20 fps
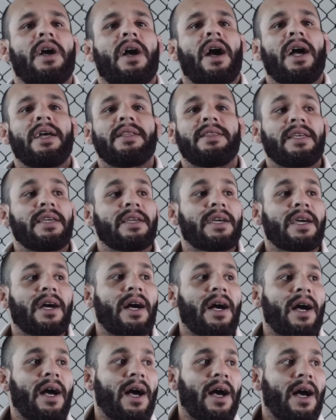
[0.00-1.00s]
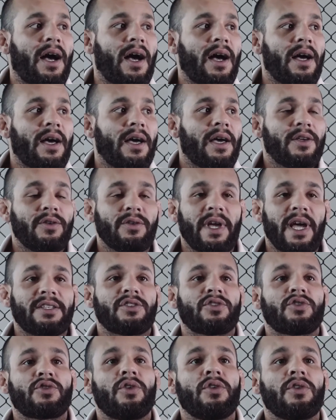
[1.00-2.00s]
I think you get
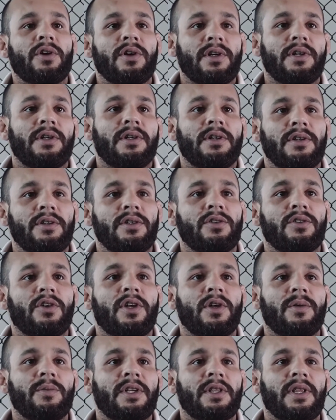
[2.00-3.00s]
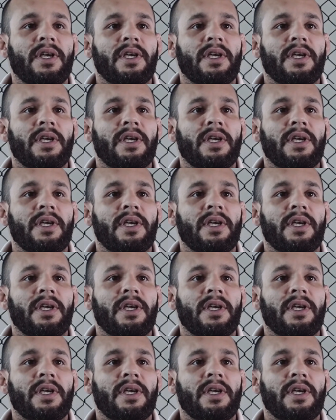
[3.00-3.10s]
stronger, you know what I mean?